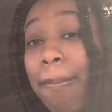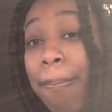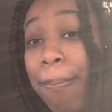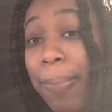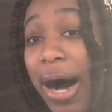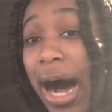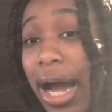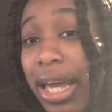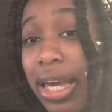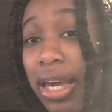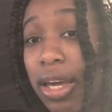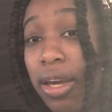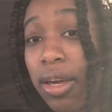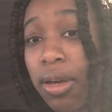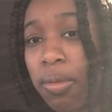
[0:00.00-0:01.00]

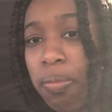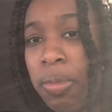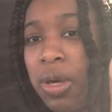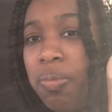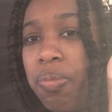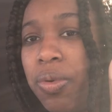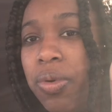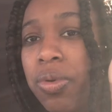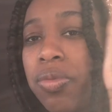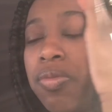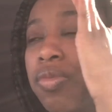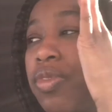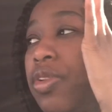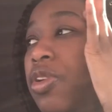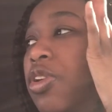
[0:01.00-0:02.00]
buying people.
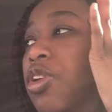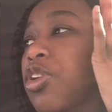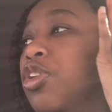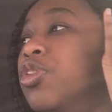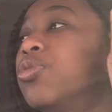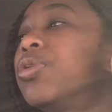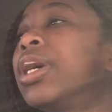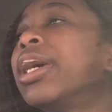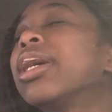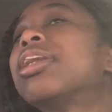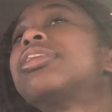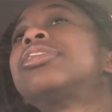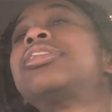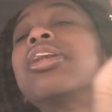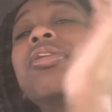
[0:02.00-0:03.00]
You can't
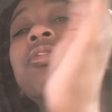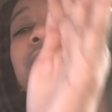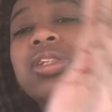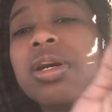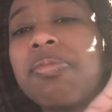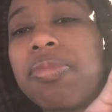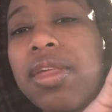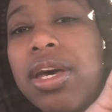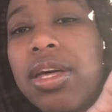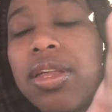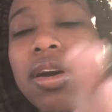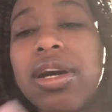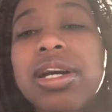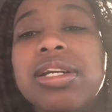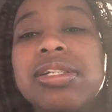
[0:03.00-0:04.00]
sell something there
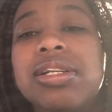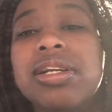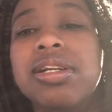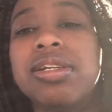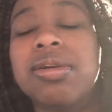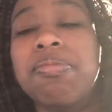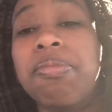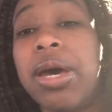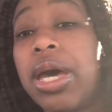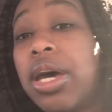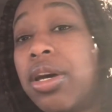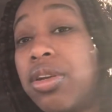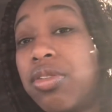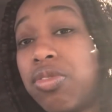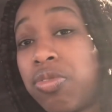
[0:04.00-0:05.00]
isn't a
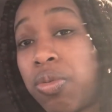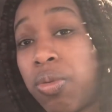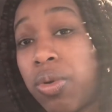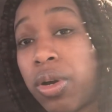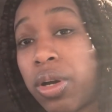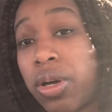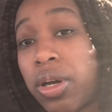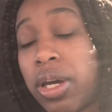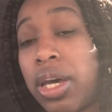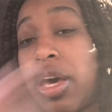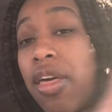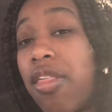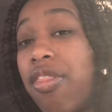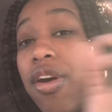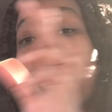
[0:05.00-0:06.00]
demand for.
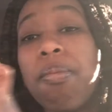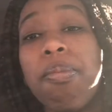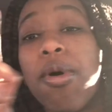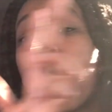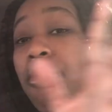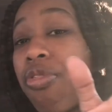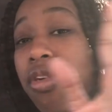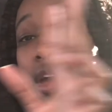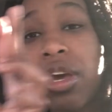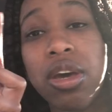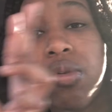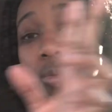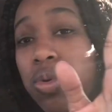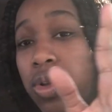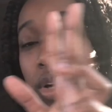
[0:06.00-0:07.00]
They're both
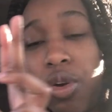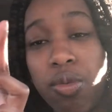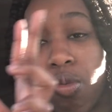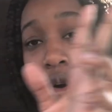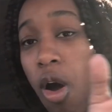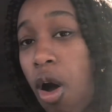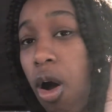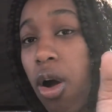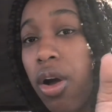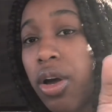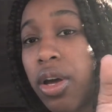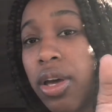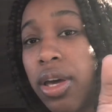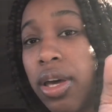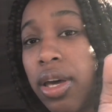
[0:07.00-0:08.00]
equally wrong.
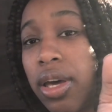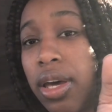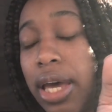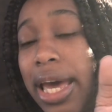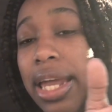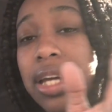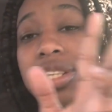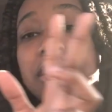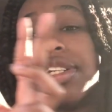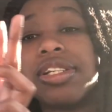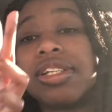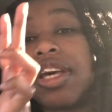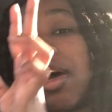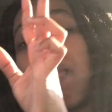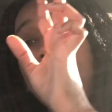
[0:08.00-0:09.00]
And it's just
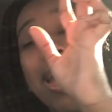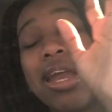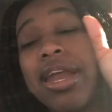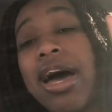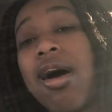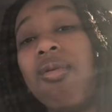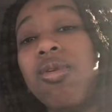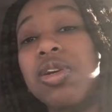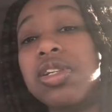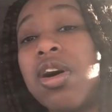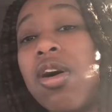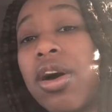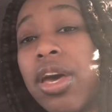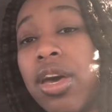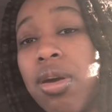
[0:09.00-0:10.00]
that right now we're
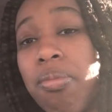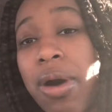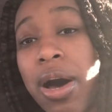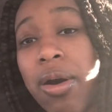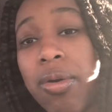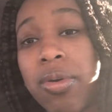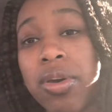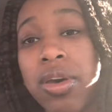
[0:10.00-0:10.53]
talking about